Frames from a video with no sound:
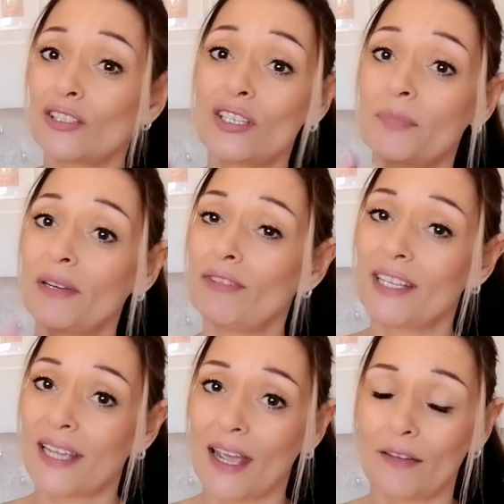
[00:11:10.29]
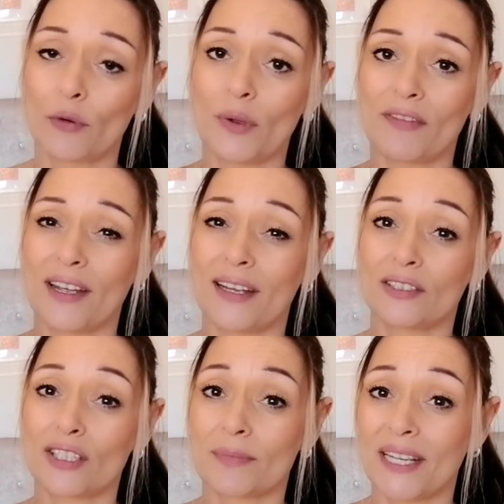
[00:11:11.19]
Just be really careful with
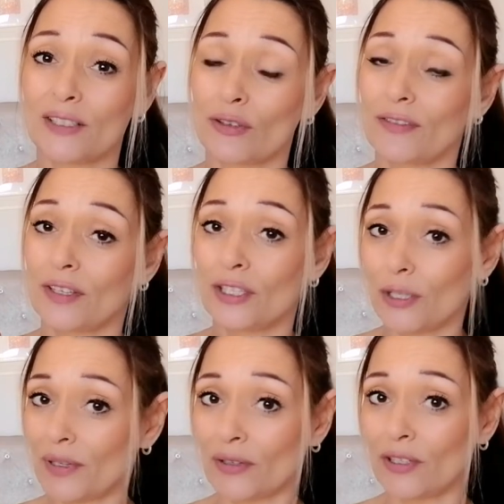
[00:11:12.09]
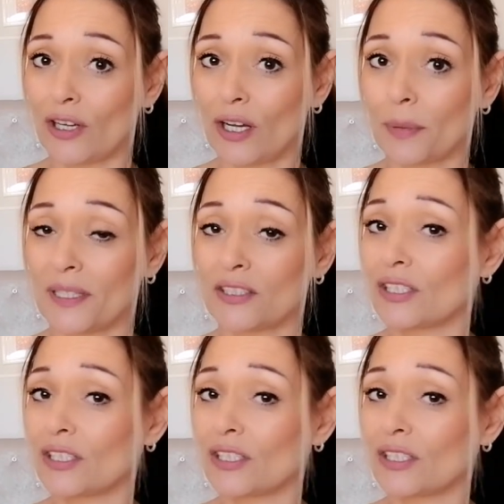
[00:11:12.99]
it. Just make sure if you do put it on your carpets,